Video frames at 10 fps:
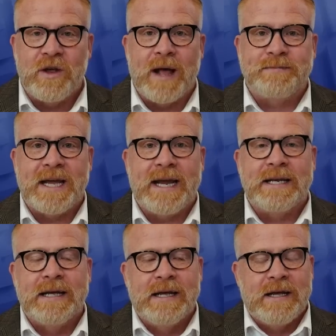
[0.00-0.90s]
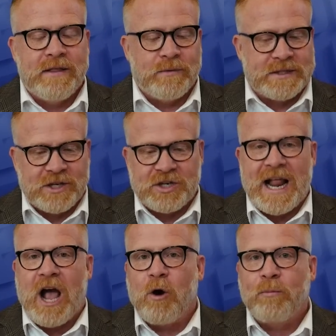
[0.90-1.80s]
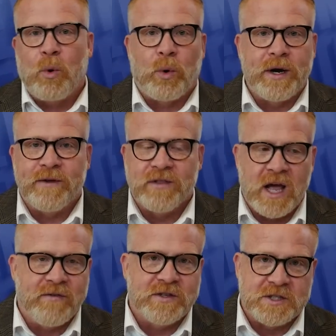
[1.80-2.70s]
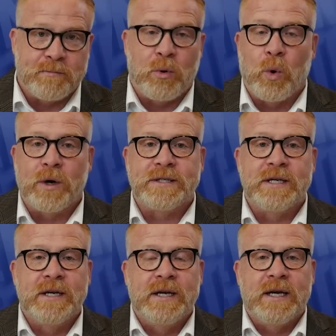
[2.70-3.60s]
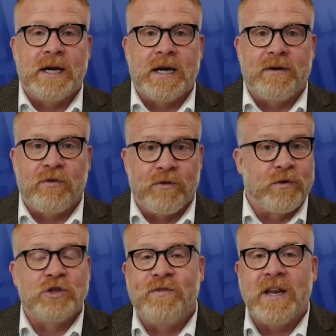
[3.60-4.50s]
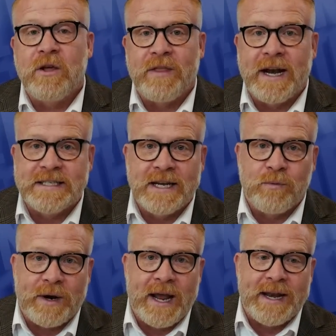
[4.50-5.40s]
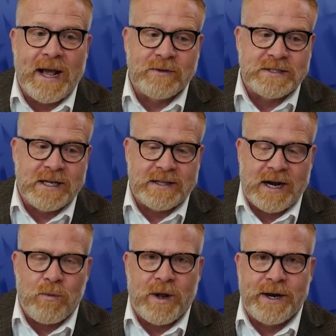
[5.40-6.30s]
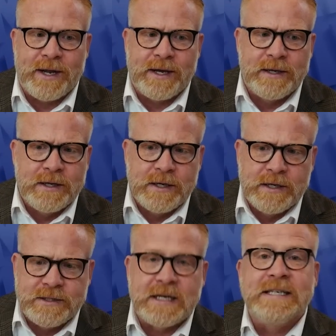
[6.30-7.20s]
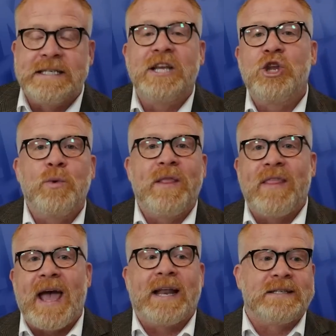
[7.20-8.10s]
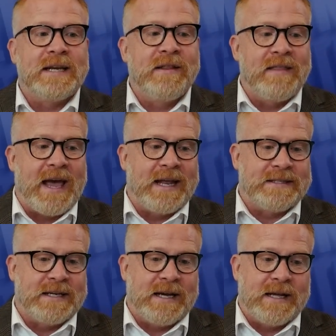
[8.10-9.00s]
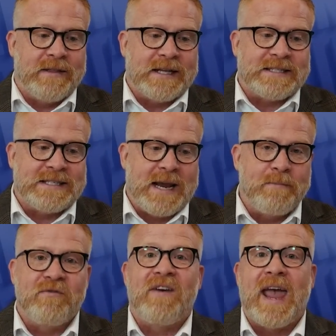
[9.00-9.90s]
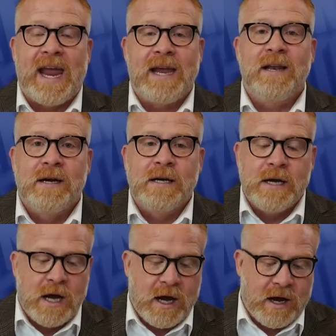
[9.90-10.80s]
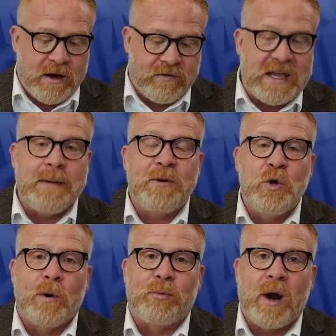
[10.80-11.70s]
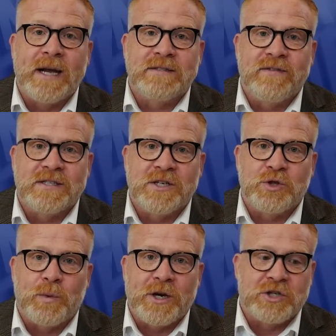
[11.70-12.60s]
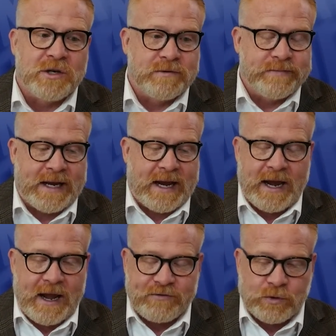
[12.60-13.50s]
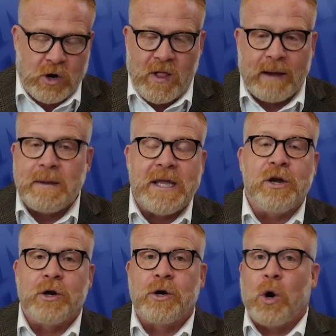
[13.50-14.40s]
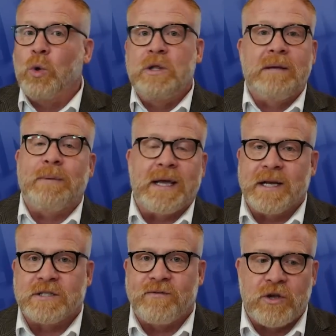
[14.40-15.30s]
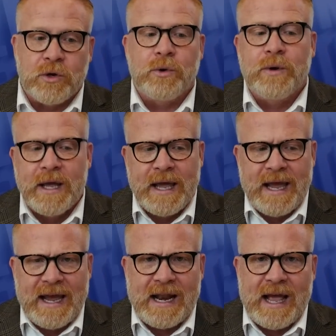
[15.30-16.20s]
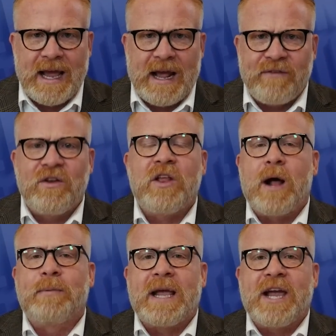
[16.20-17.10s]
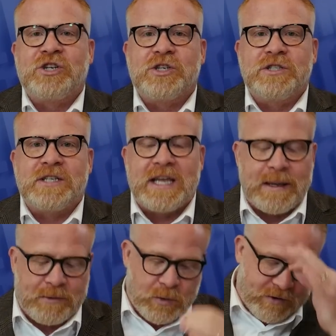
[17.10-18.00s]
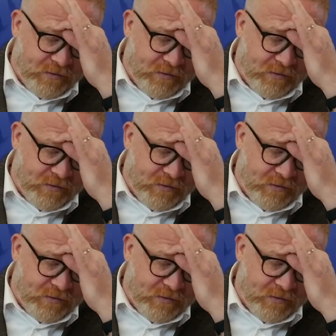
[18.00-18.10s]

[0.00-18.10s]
you an update. There was such an outpouring of love and support for the first video that I did when I announced it that I wanted to continue in that same vein of keeping you apprised of the situation. After all, I'm here only because of you, and I feel an obligation to keep you